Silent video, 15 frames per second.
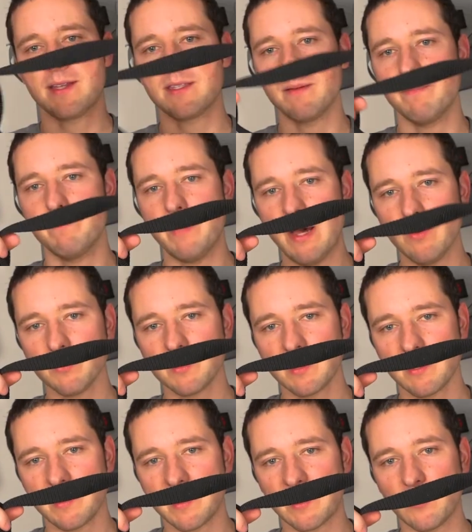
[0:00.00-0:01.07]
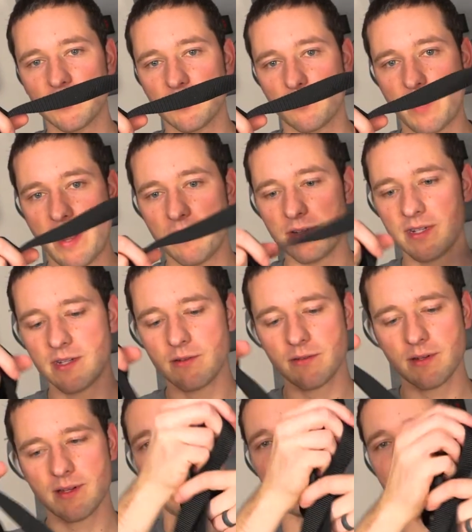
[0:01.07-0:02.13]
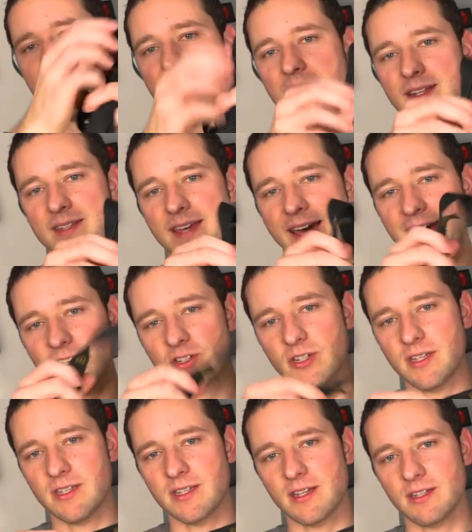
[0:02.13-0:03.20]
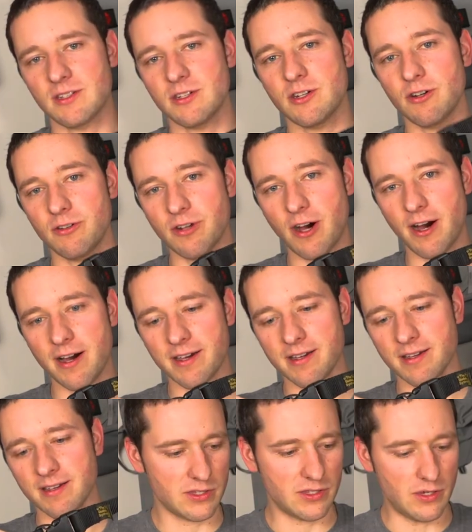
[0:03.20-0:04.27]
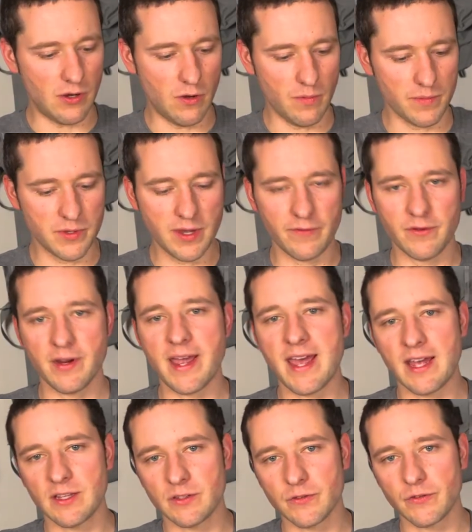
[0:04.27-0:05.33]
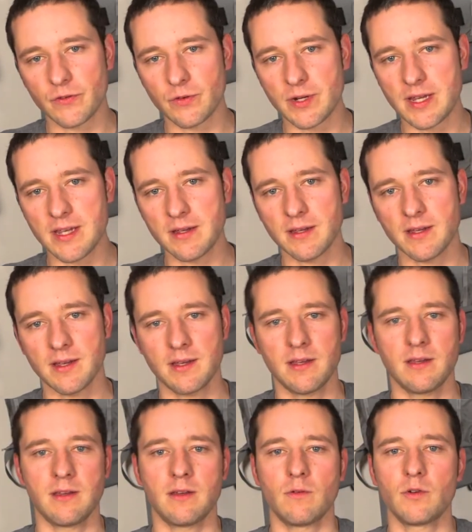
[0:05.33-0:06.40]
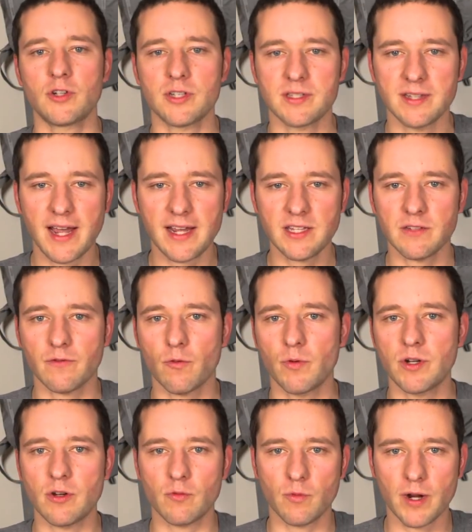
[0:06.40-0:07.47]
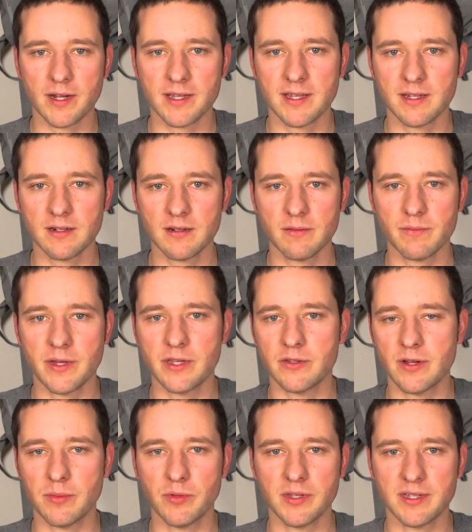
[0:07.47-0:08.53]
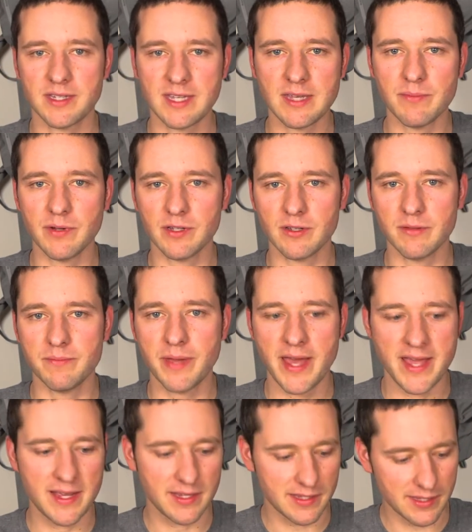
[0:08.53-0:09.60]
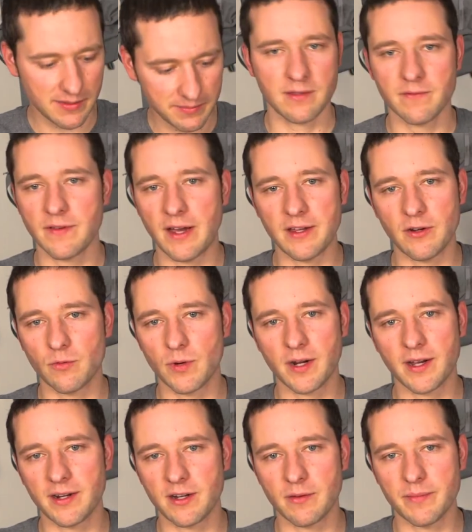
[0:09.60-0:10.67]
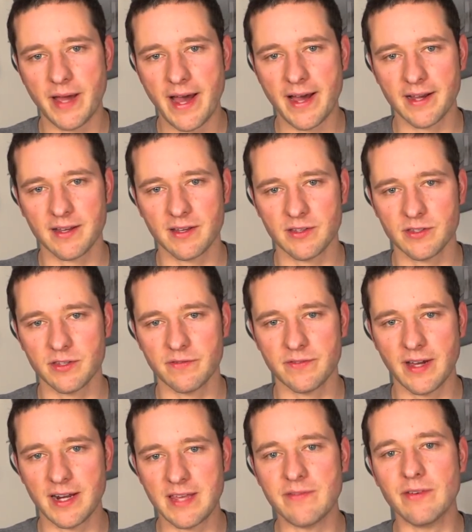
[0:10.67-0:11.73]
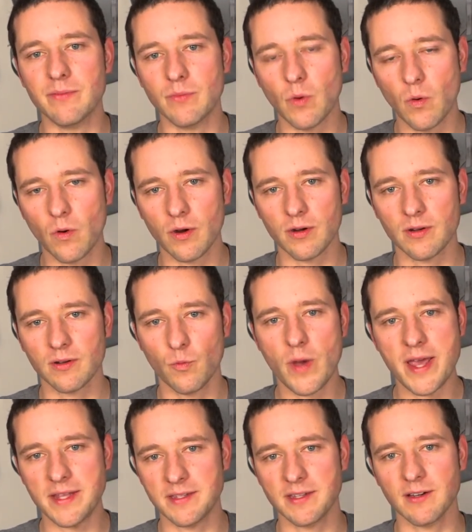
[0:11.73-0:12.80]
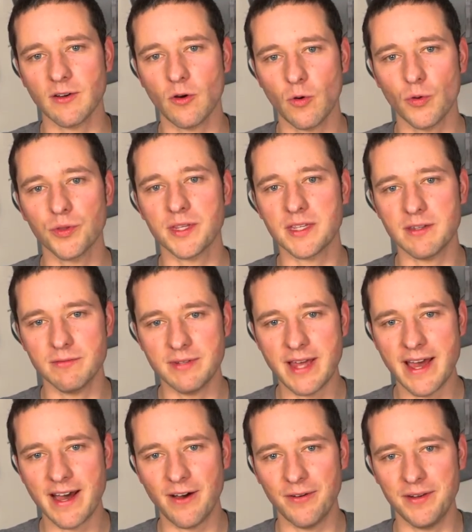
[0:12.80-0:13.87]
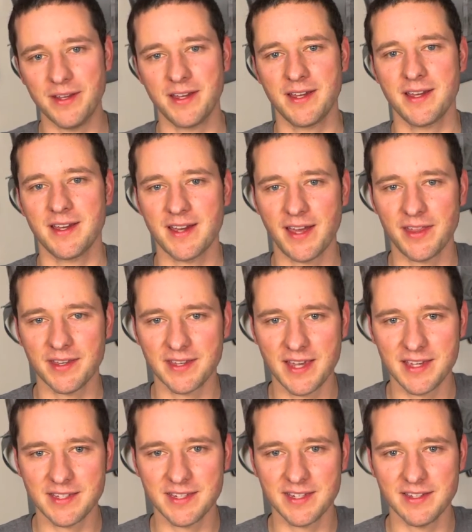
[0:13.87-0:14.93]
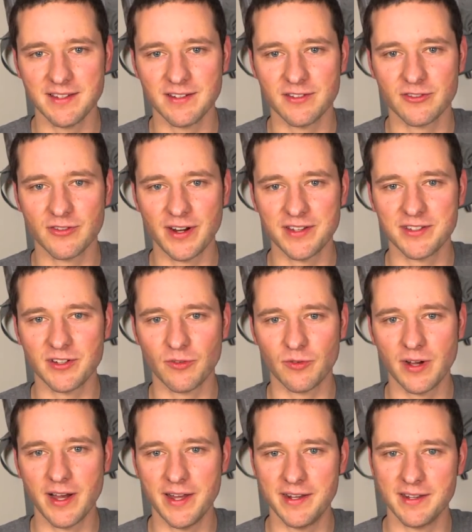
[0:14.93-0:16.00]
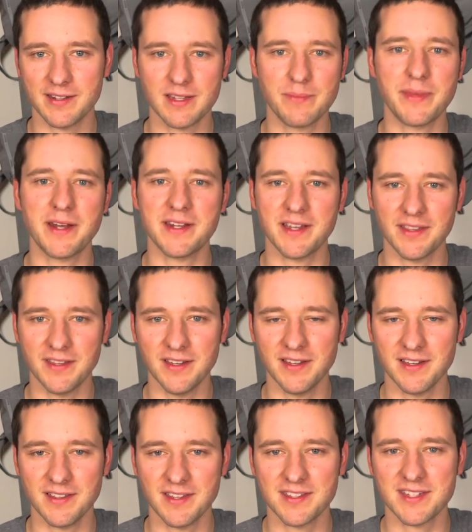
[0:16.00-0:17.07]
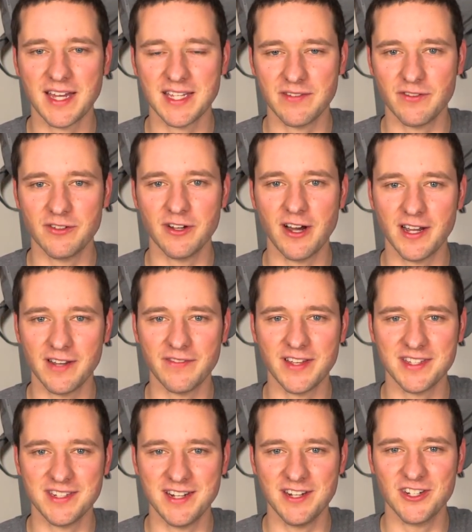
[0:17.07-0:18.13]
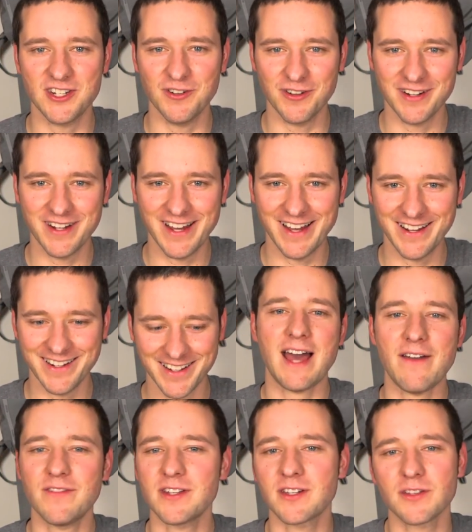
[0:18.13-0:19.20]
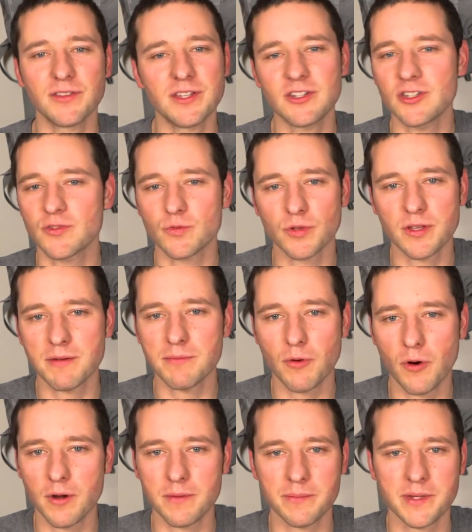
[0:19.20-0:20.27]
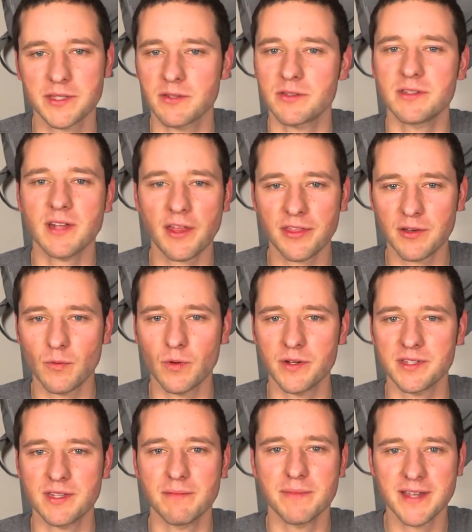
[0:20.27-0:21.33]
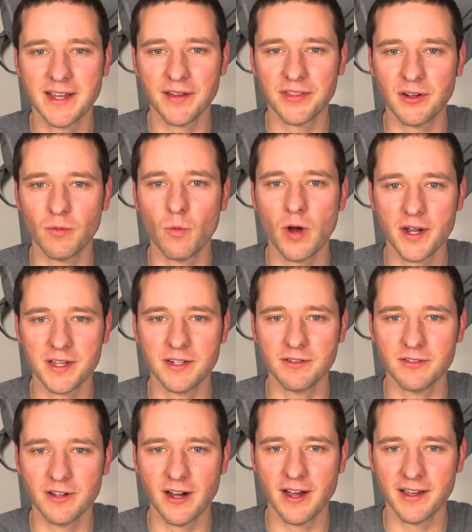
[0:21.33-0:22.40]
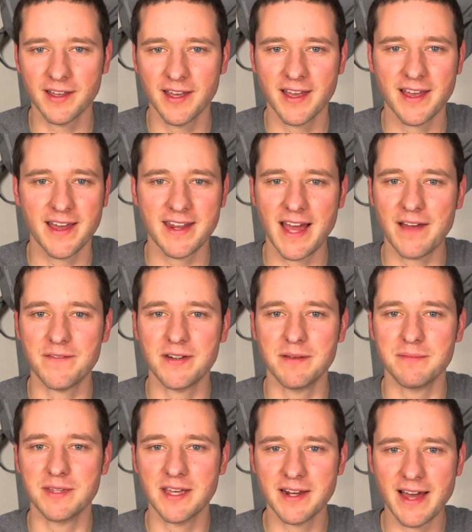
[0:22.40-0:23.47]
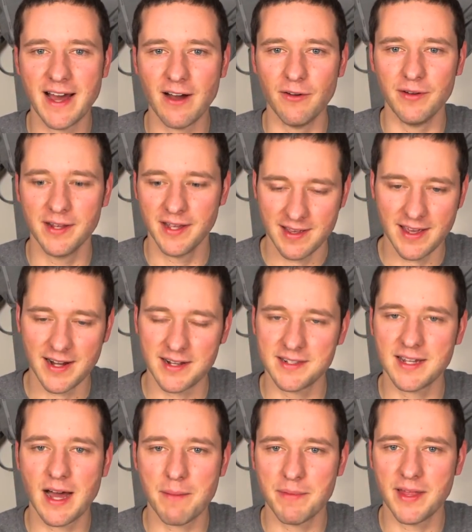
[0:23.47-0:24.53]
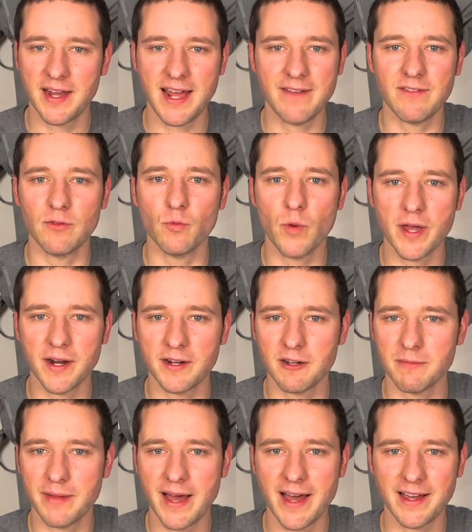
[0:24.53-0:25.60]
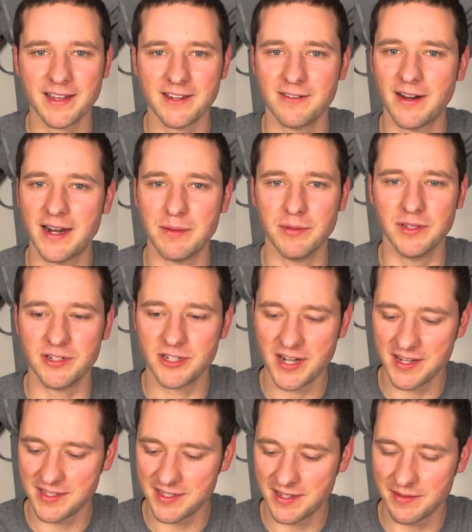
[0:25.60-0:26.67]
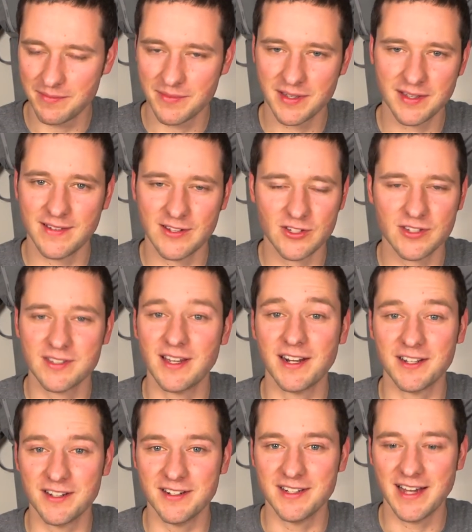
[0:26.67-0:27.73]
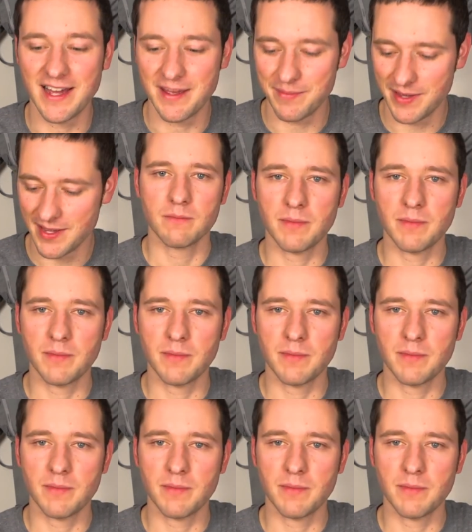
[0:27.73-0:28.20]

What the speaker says: It's a belt that goes around you, and then it attaches to your dog. So you have your hands free, which is nice for when you're rucking because you're able to keep a good pace. You've got your ruck on your back, so you've got even more weight holding you down in the case he tries to run, depending on the size of your dog, if that's an issue or not. Having a good leash is really important because there's nothing worse than being out there walking your dog and having him get out, and on top of that, having weight on your back, you're not able to chase him. It's just not a good time.